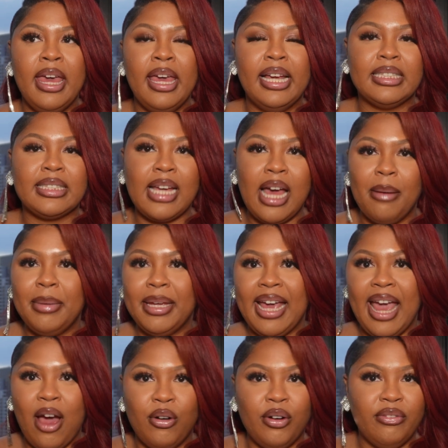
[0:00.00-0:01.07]
It's
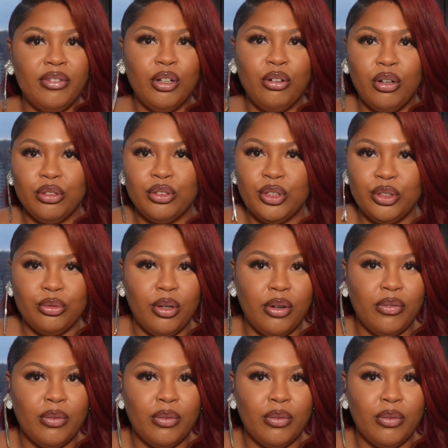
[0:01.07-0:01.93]
coming out of the grocery store,